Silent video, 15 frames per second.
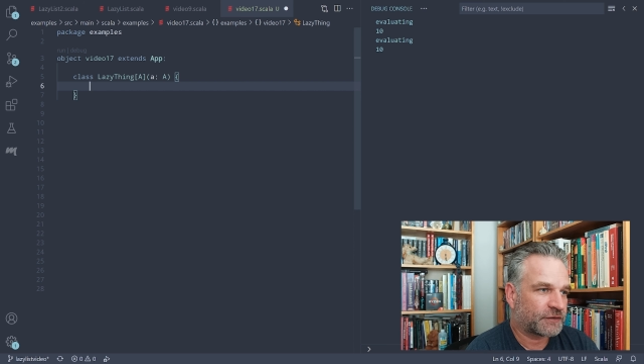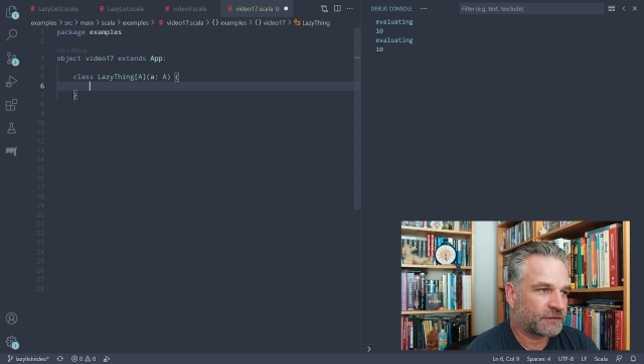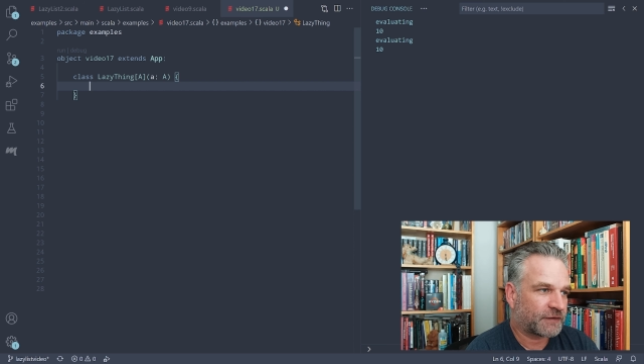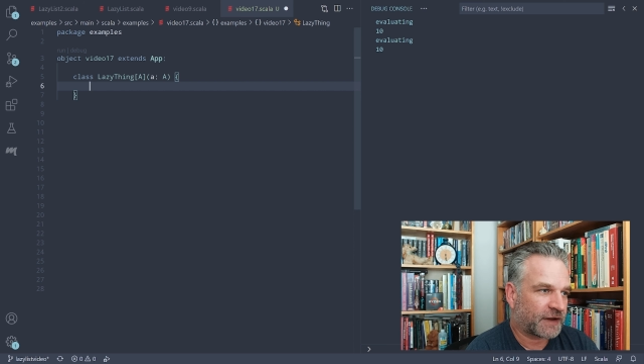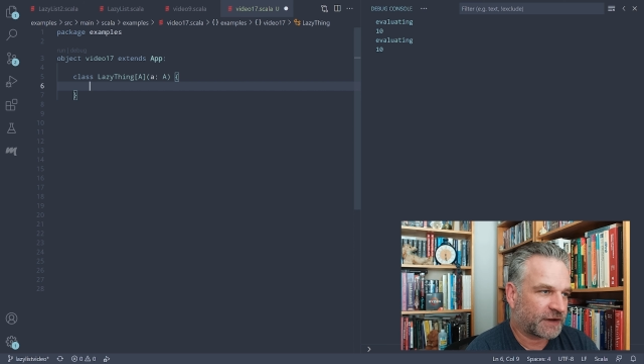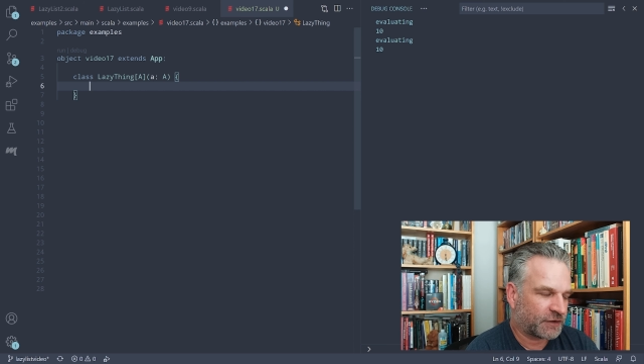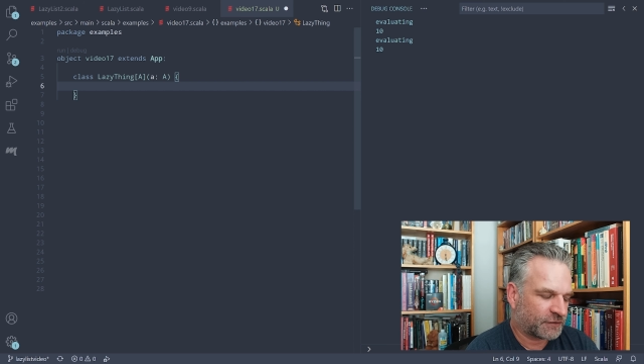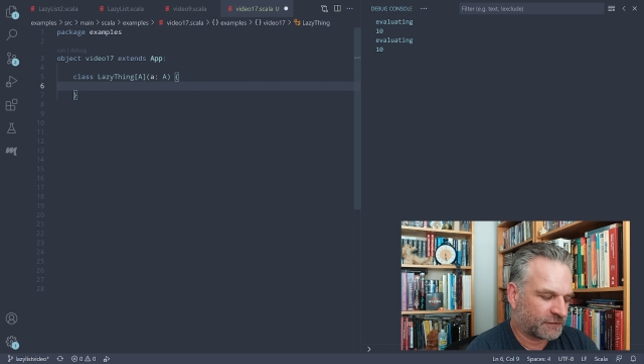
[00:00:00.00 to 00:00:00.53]
the
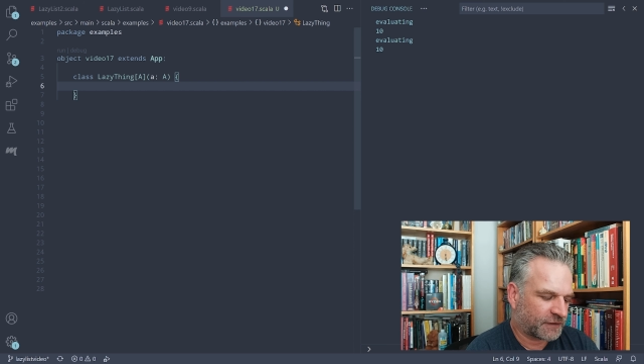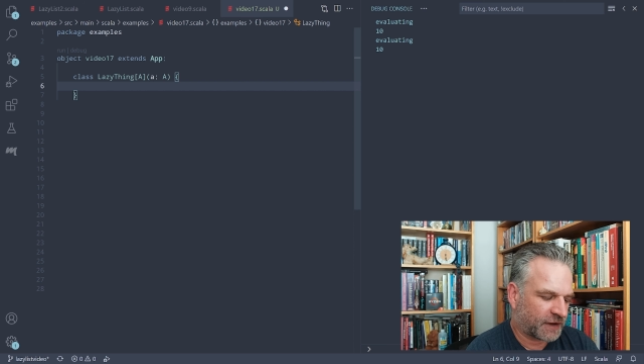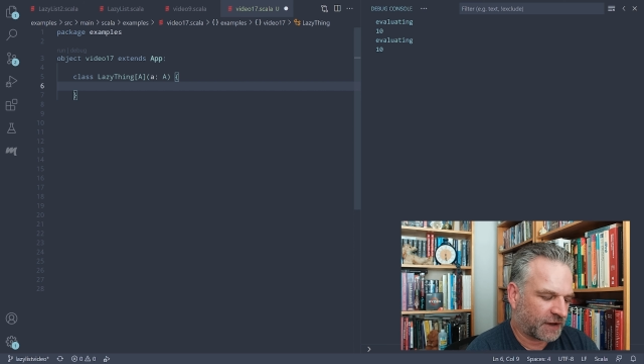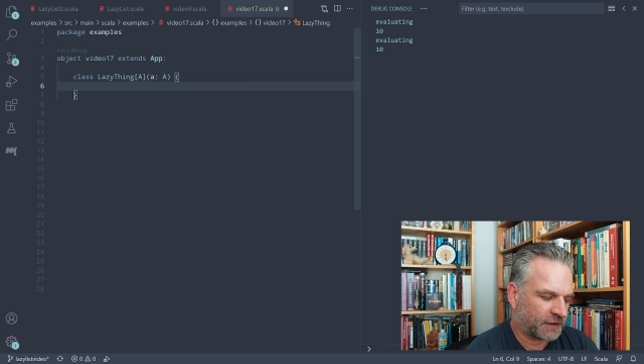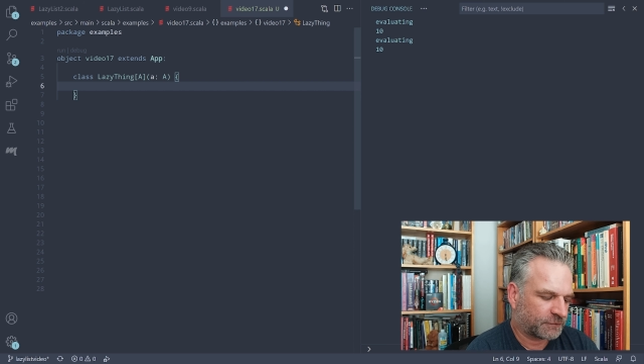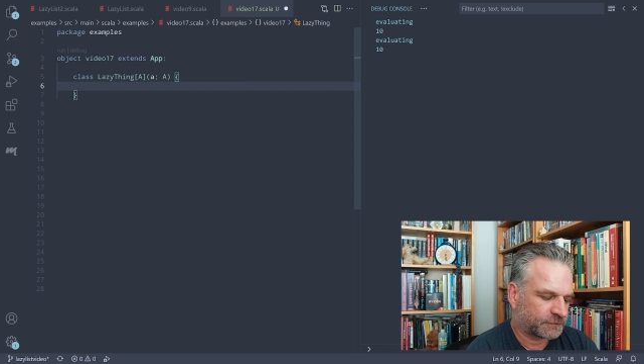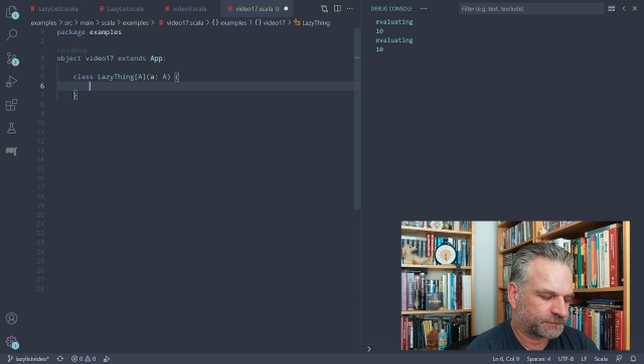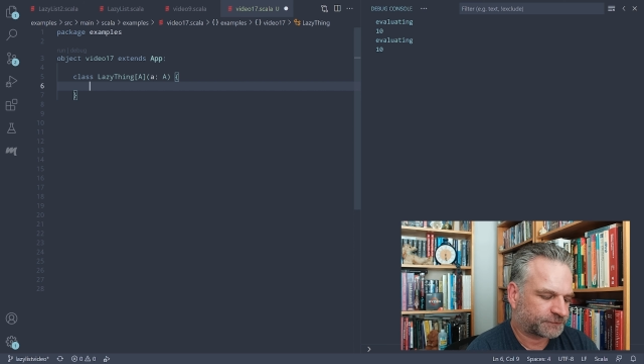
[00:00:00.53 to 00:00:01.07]
value of
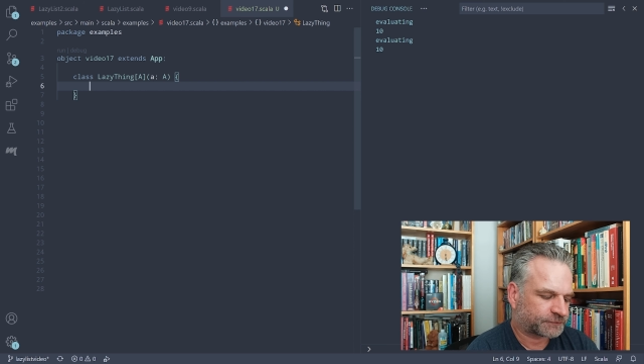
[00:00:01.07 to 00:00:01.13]
a,